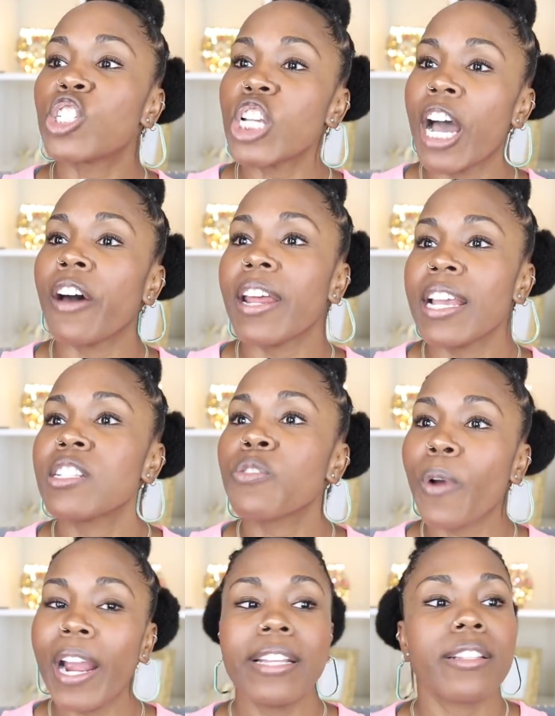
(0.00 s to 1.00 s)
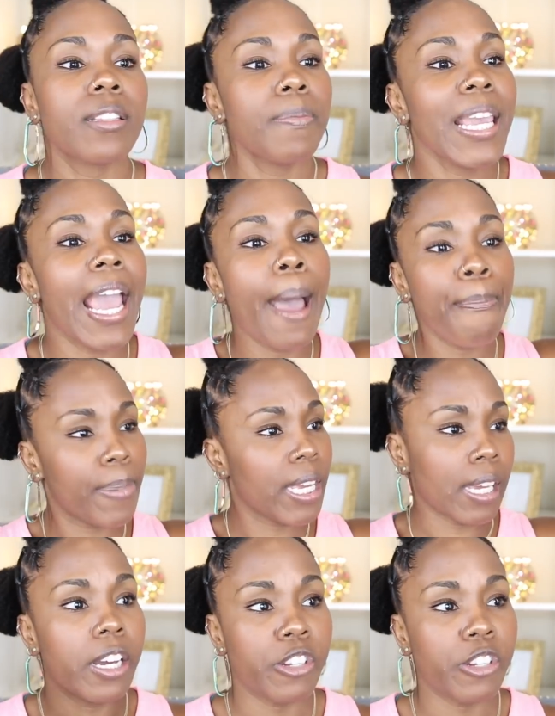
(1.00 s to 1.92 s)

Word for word: A child has the right to be happy.